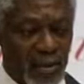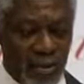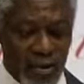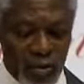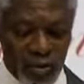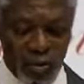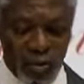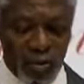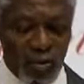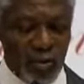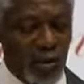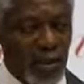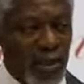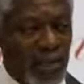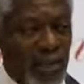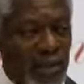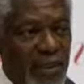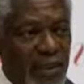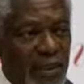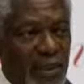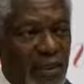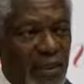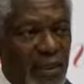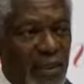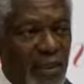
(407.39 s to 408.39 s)
issues we are
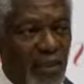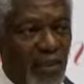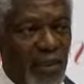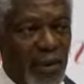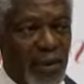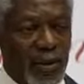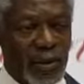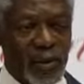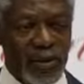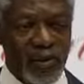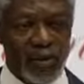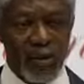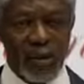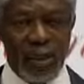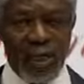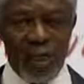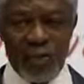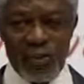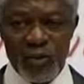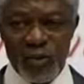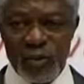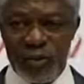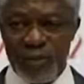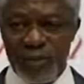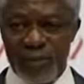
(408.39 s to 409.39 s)
dealing with is
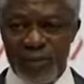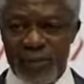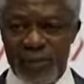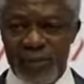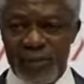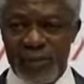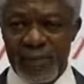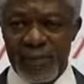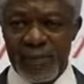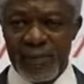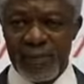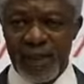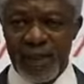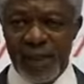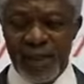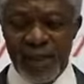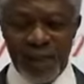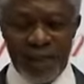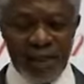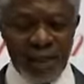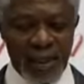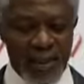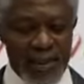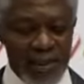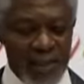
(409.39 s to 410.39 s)
such
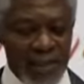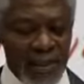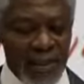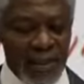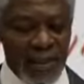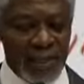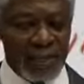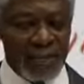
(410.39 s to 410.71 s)
that